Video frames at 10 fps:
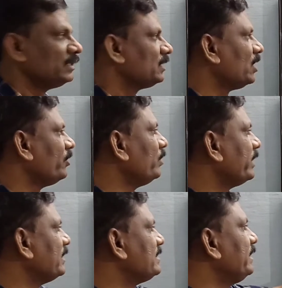Now you
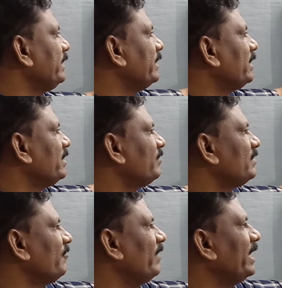can see here, if
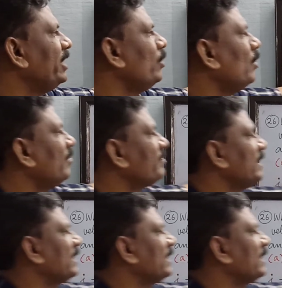the value of the